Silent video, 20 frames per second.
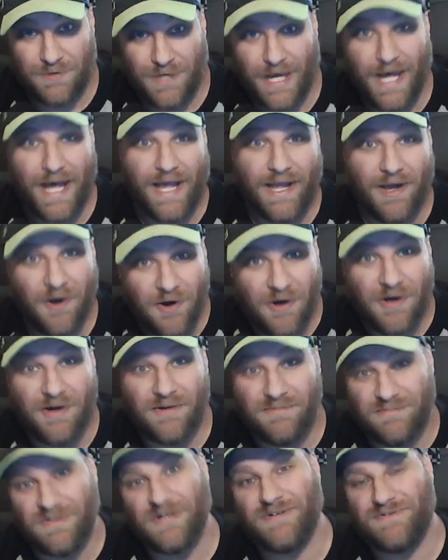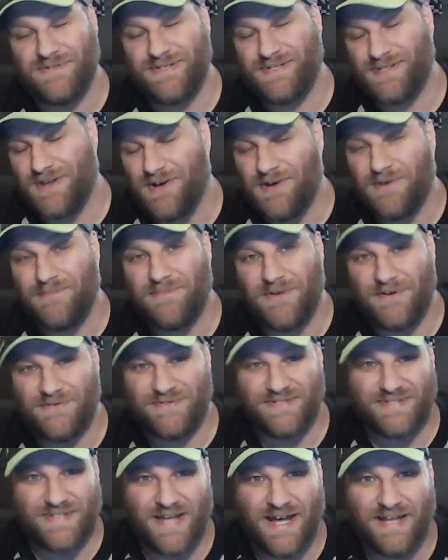I almost
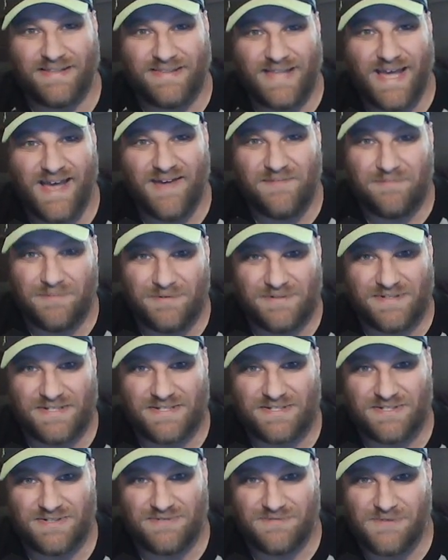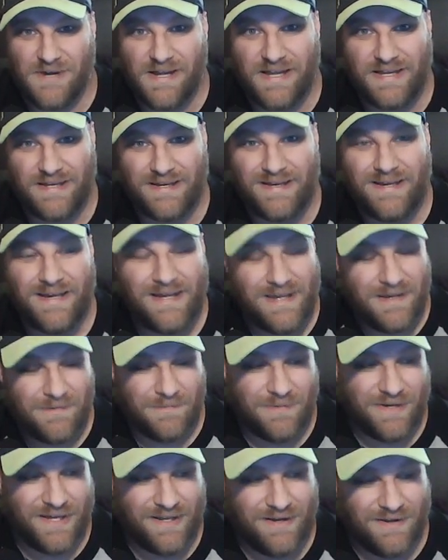got that prediction right,
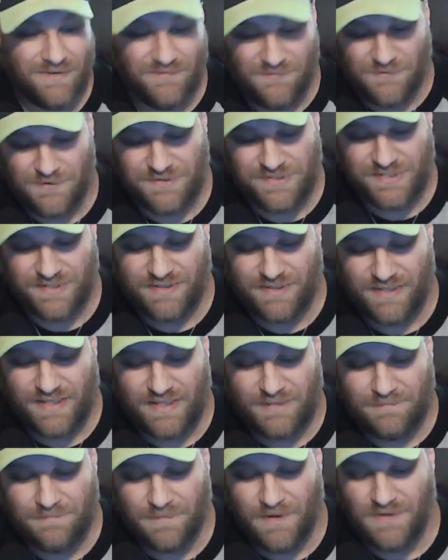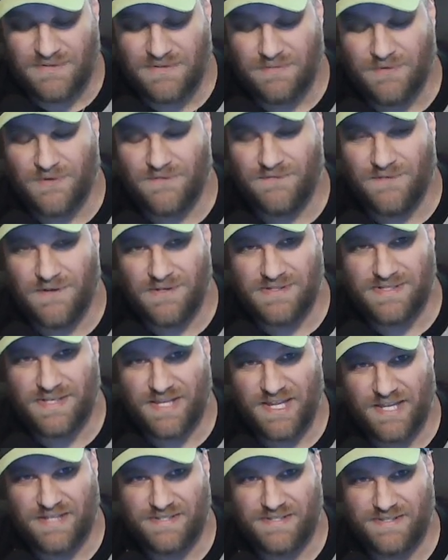but unfortunately, Baltimore falls to
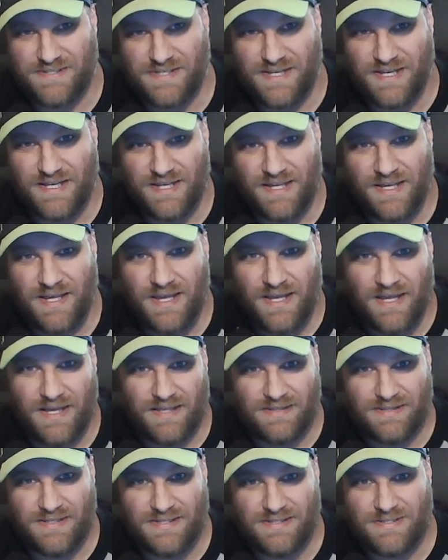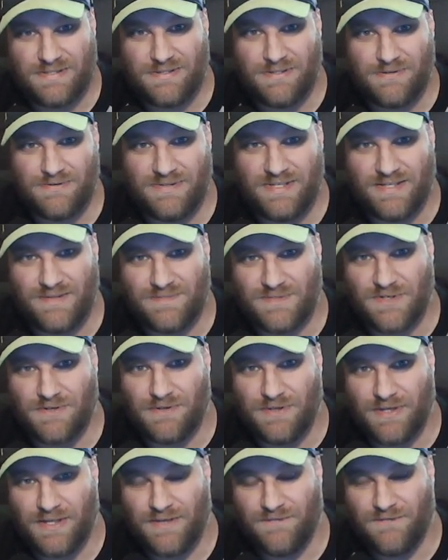Kansas City, and these two teams are
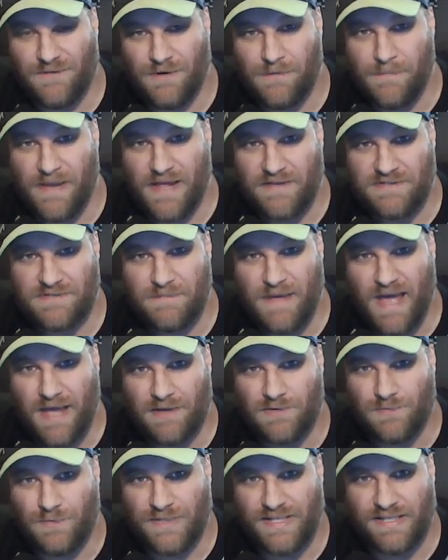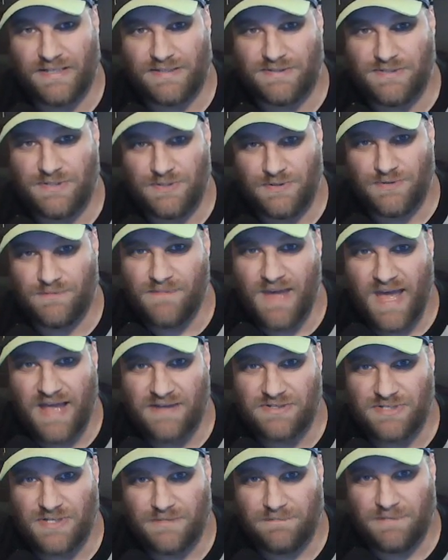looking for a bounce back week two
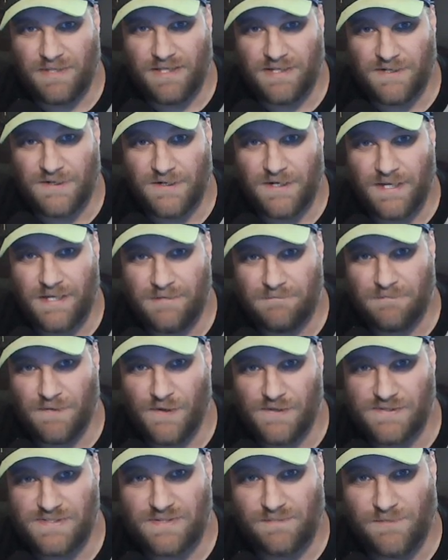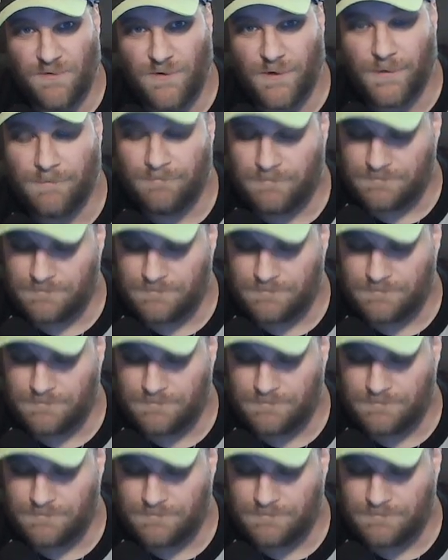matchup here in Baltimore.